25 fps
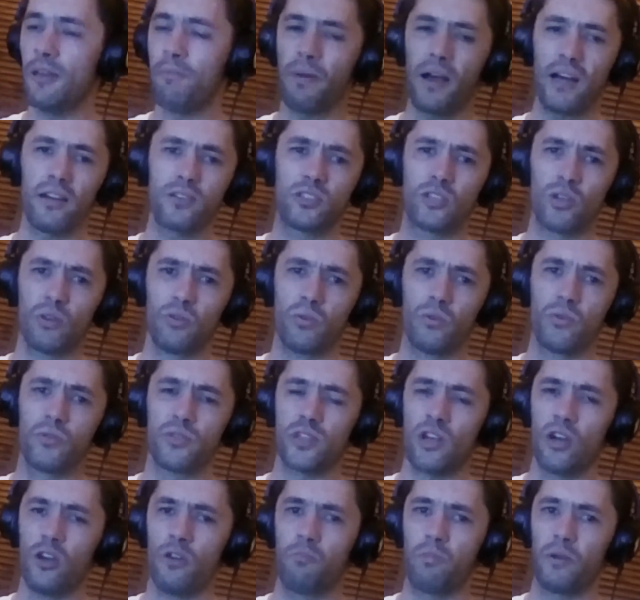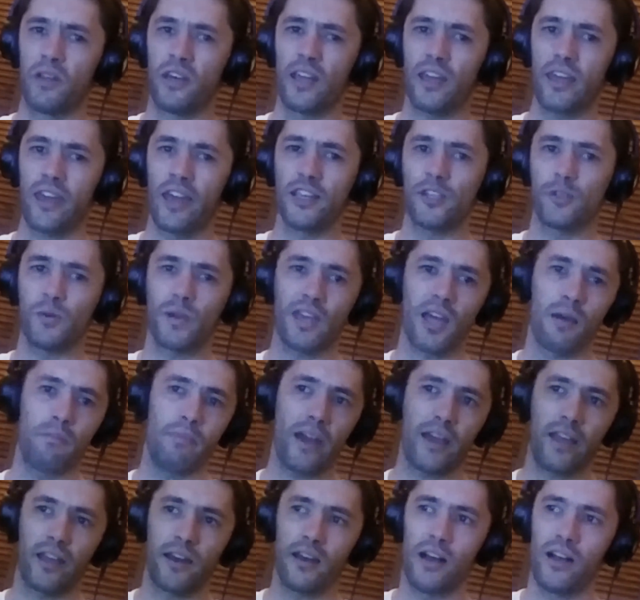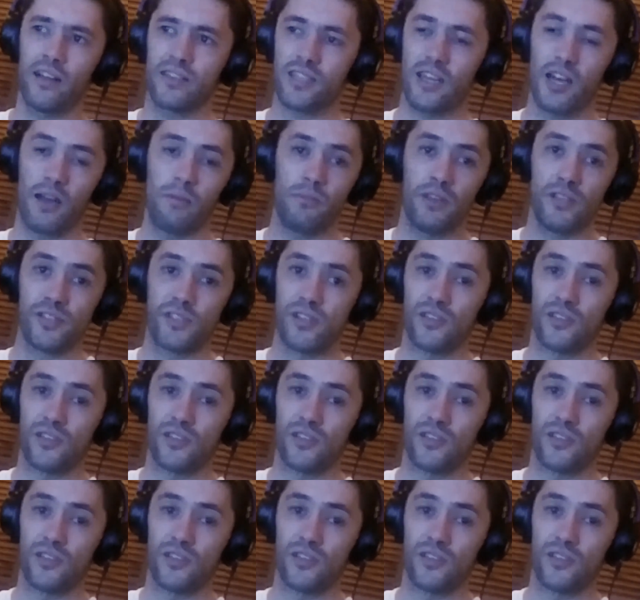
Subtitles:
our doors open in case we come back at night time. There's a